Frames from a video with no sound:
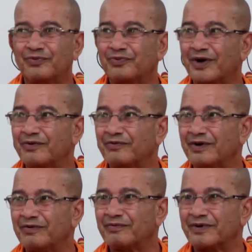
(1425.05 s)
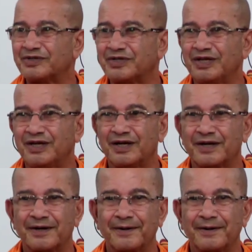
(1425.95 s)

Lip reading: when we first hear,